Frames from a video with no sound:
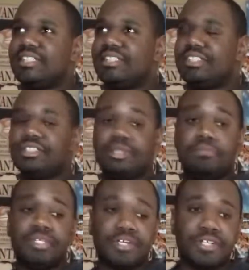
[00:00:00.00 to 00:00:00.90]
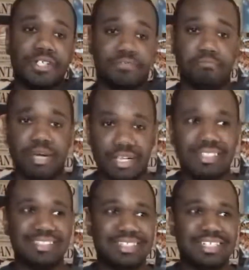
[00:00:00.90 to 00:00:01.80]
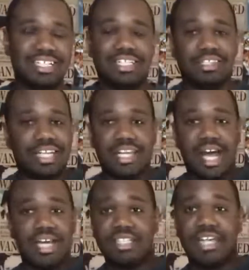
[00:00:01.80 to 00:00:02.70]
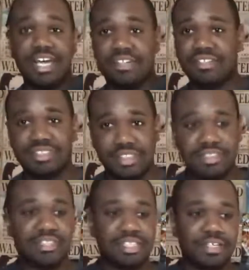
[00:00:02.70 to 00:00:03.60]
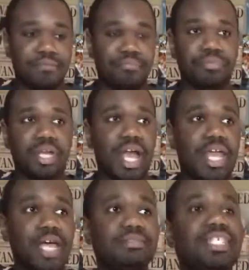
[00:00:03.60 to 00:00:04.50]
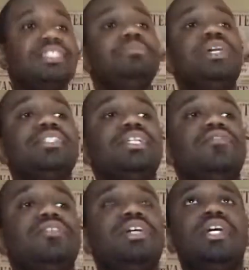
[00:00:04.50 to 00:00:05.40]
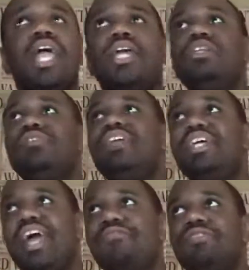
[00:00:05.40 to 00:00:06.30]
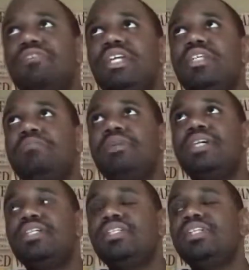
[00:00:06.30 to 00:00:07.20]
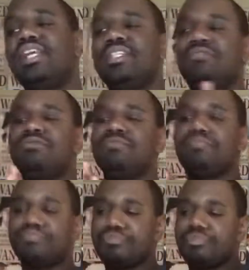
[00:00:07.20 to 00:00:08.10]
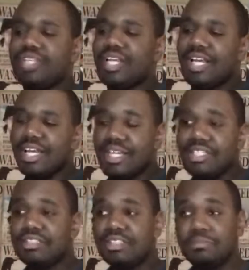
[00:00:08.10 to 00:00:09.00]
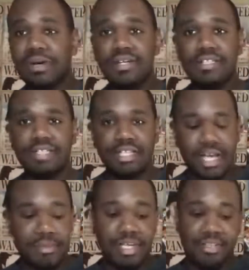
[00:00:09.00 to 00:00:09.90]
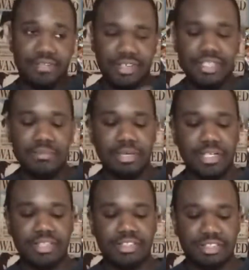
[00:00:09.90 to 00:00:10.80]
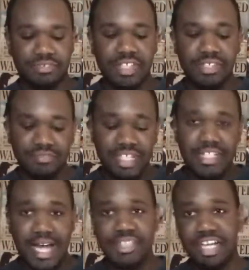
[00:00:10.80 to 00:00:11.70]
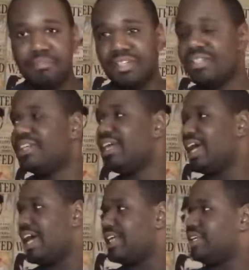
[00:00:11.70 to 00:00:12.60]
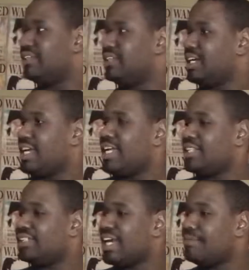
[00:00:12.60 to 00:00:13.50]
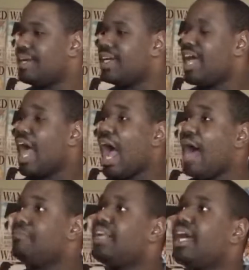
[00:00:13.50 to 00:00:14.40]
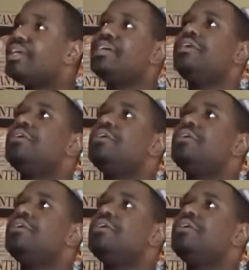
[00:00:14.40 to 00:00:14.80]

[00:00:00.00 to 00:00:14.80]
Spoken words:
she's a nerd of bugs, they're not going to take her seriously. And I said to myself, and you know what's funny? After reading the manga and getting to this part, I mean, reading the manga, reading that chapter, and then looking at this anime, I'm like,